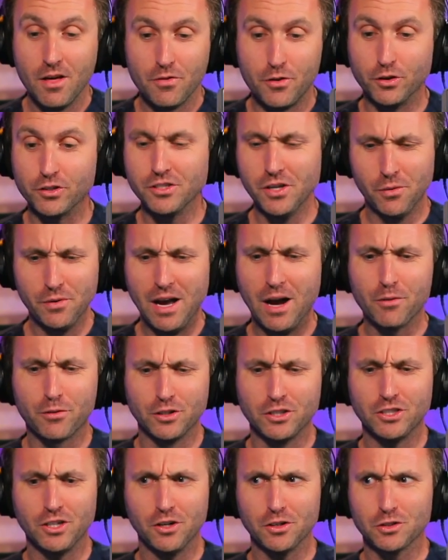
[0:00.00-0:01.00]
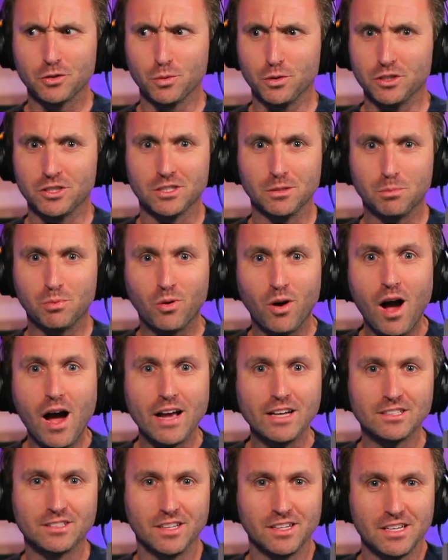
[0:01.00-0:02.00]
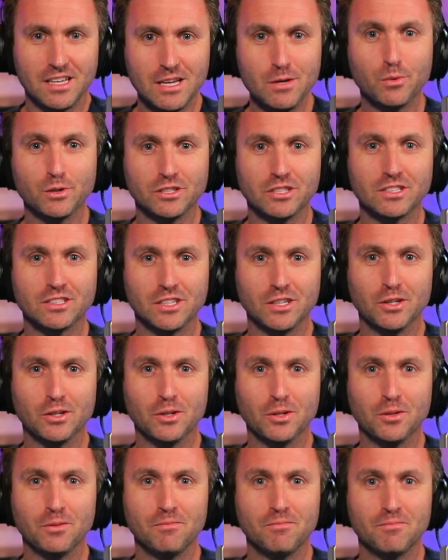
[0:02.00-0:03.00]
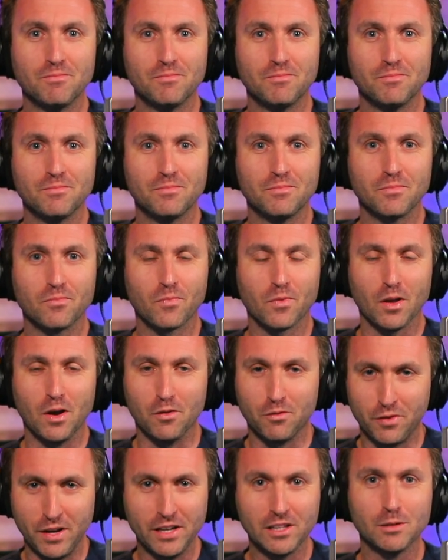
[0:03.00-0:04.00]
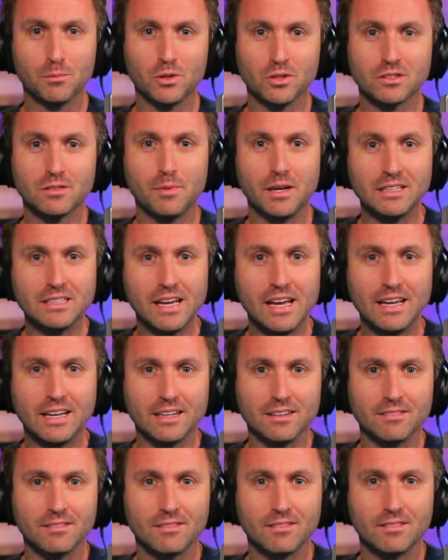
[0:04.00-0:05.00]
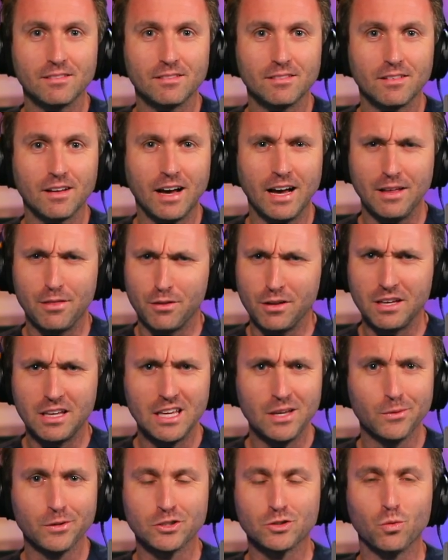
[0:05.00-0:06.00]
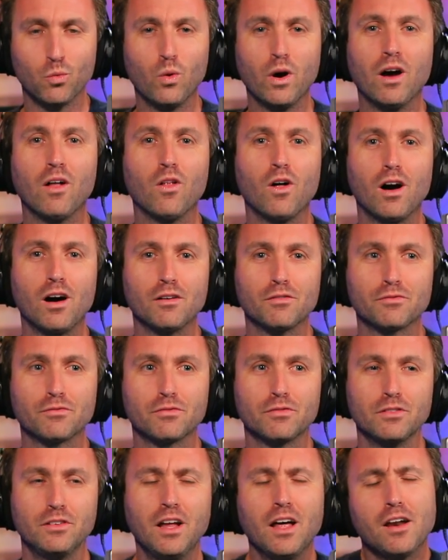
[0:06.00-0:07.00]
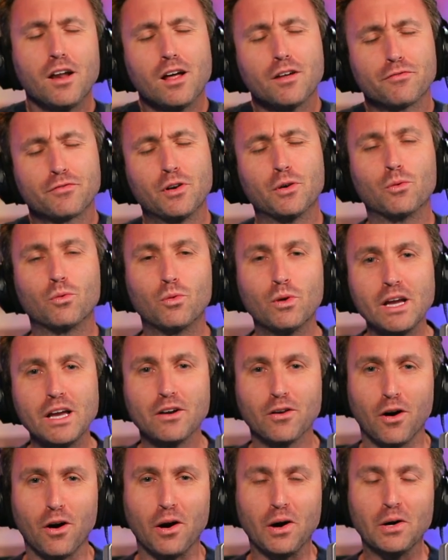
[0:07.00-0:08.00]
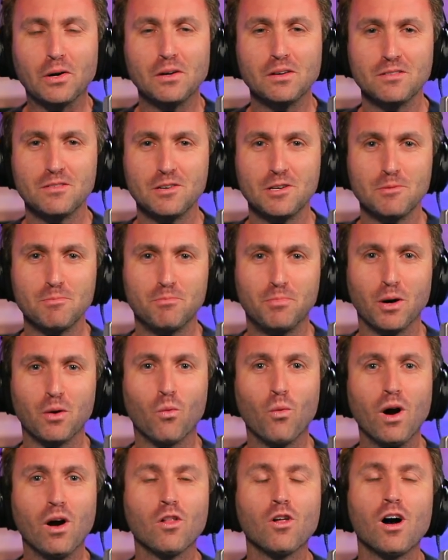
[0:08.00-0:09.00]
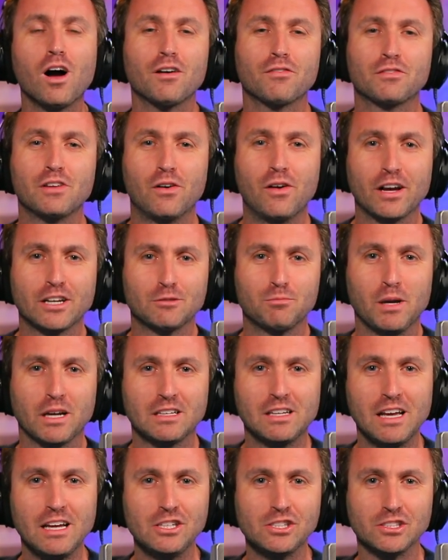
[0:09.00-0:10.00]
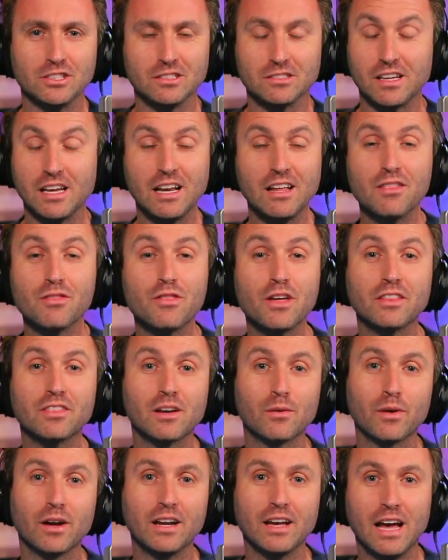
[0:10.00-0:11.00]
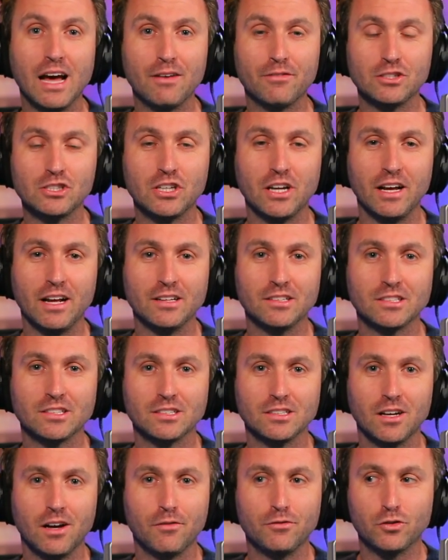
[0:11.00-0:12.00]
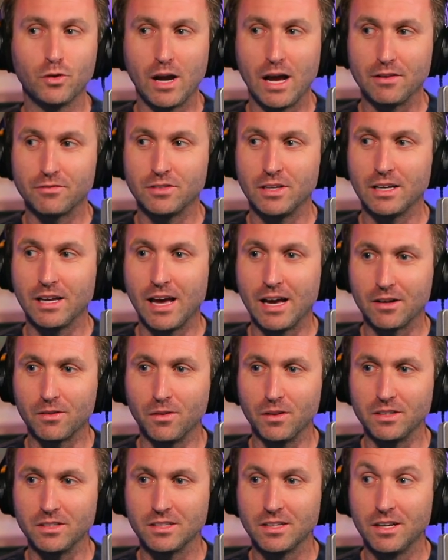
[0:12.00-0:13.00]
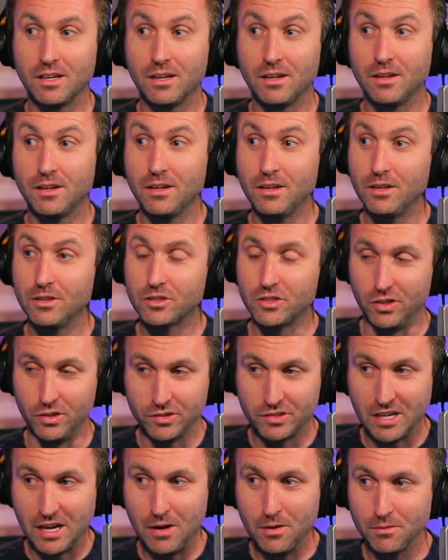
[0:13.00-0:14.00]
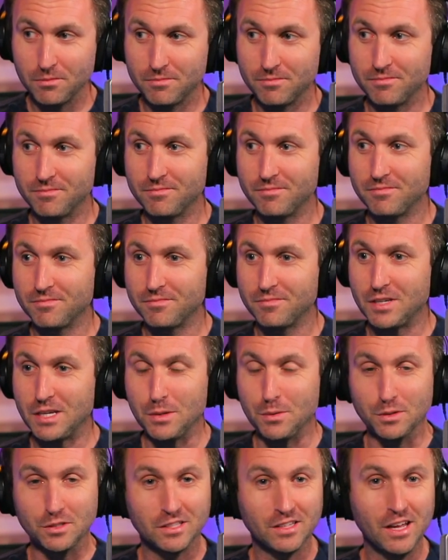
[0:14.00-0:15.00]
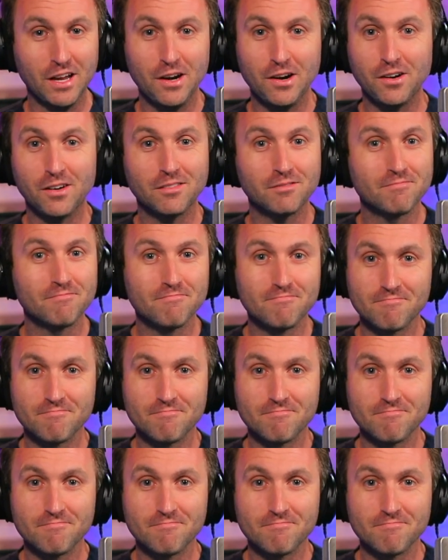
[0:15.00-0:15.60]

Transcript: there's no doubt the Sharks were surprised that he was still available to be taken. I think he was well off, not off their radar, but well off their expectations. They didn't think they were going to have a chance of drafting Eklund. Turns out, he was there,